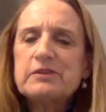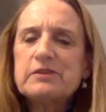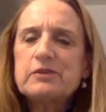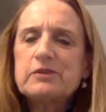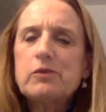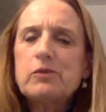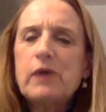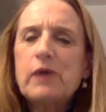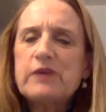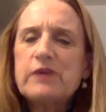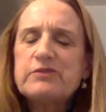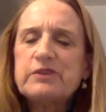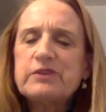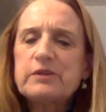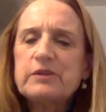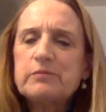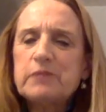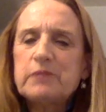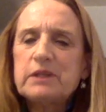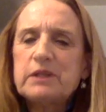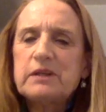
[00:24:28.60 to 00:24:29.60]

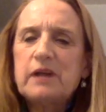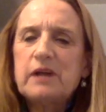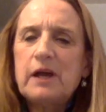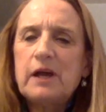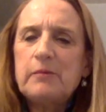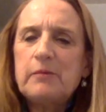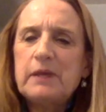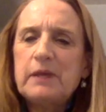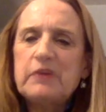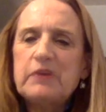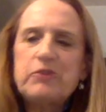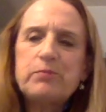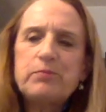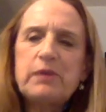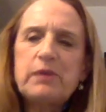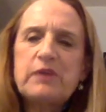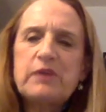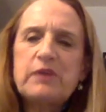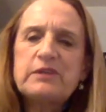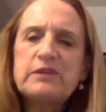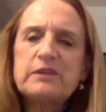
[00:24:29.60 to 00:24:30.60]
question but comments,
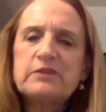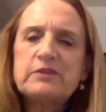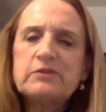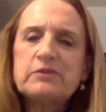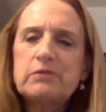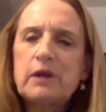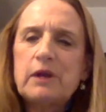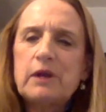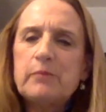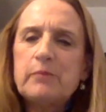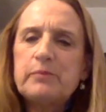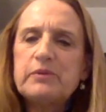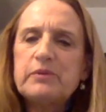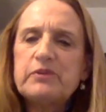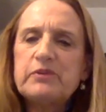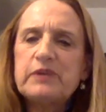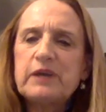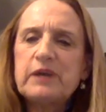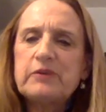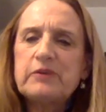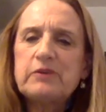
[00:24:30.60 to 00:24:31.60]
President Trump is
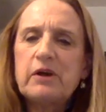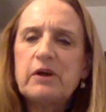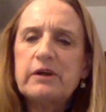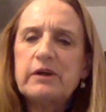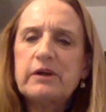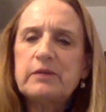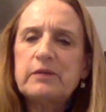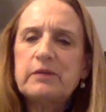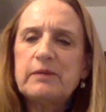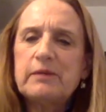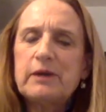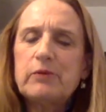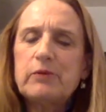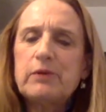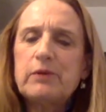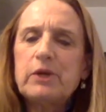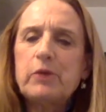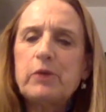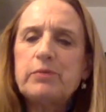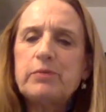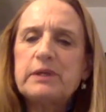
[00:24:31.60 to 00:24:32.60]
now talking about
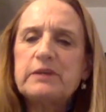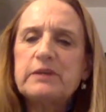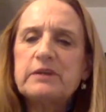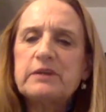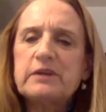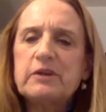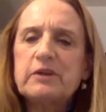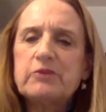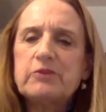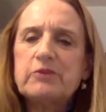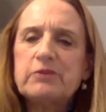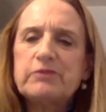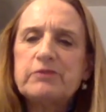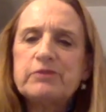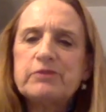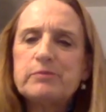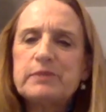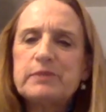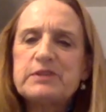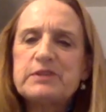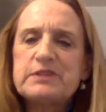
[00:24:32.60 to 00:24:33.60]
reopening the country for
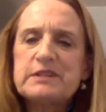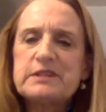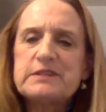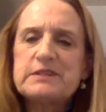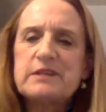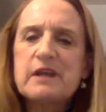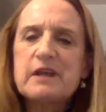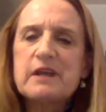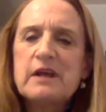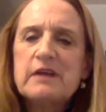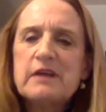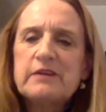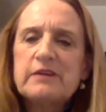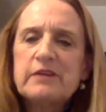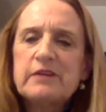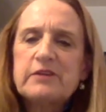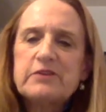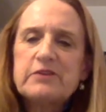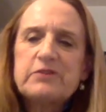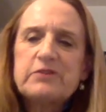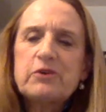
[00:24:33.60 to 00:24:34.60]
business,
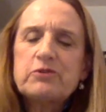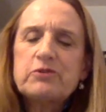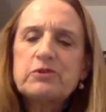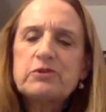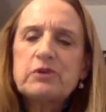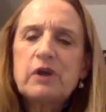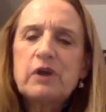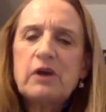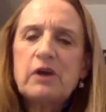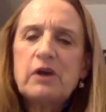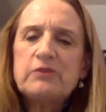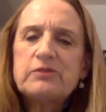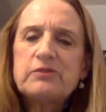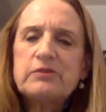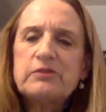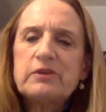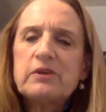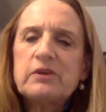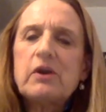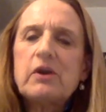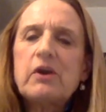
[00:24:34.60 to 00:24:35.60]
that
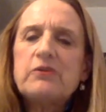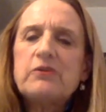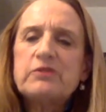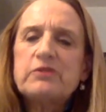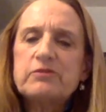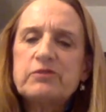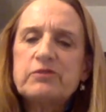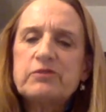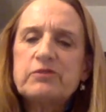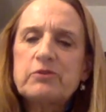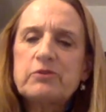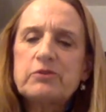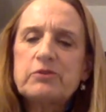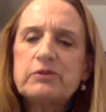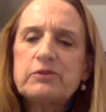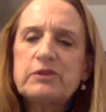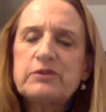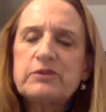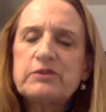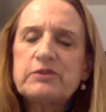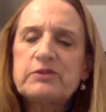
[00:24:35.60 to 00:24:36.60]
the costs of social
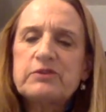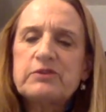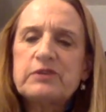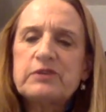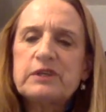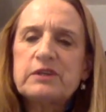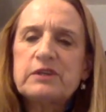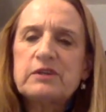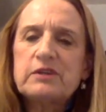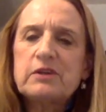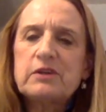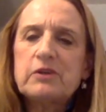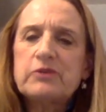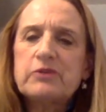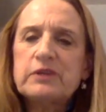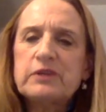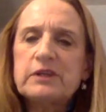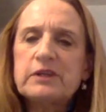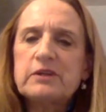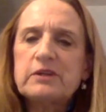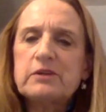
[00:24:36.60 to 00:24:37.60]
distancing and
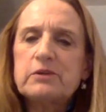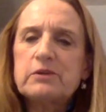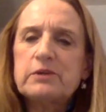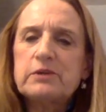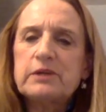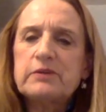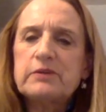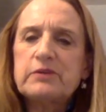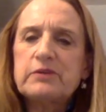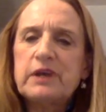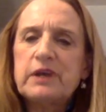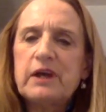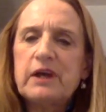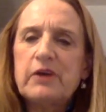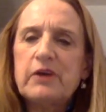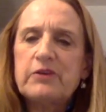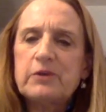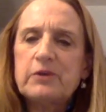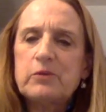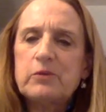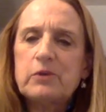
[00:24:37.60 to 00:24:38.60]
closing, including to
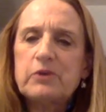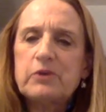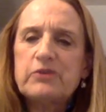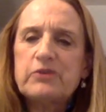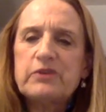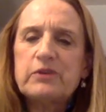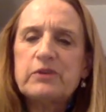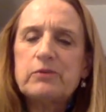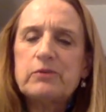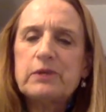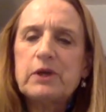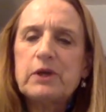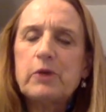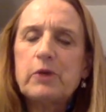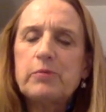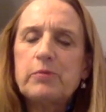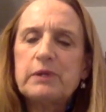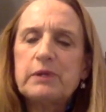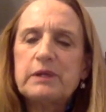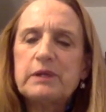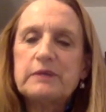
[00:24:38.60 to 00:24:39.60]
health, are worse than
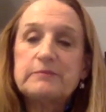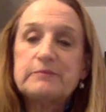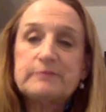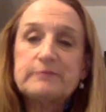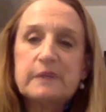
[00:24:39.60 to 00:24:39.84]
reopening.